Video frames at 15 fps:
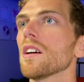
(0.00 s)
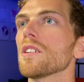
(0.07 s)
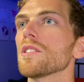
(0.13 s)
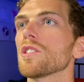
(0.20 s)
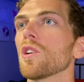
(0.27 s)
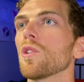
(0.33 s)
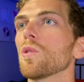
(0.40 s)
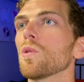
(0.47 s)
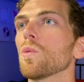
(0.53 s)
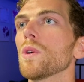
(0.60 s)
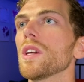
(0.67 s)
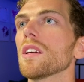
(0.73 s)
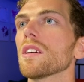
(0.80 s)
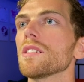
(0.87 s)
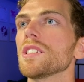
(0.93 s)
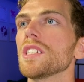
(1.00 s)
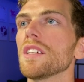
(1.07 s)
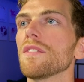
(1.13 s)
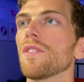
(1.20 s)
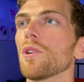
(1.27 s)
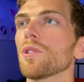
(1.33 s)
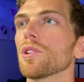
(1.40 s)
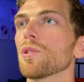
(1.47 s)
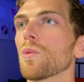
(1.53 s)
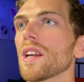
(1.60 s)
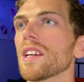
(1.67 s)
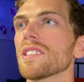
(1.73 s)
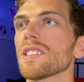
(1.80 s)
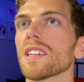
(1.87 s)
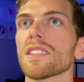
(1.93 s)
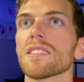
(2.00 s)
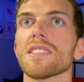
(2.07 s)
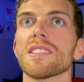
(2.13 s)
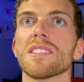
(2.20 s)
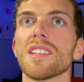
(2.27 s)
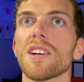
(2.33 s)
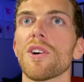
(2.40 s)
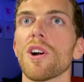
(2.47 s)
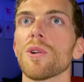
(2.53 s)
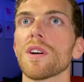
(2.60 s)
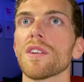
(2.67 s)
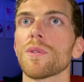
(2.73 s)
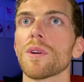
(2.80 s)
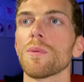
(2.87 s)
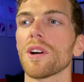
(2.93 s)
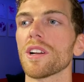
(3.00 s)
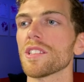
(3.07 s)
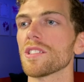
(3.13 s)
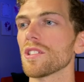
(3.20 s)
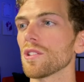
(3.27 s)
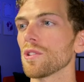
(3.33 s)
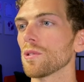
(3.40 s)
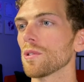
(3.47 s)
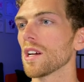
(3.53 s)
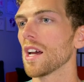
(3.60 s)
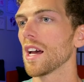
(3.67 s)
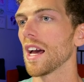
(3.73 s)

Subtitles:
So we could default the rating to 0 if we wanted to.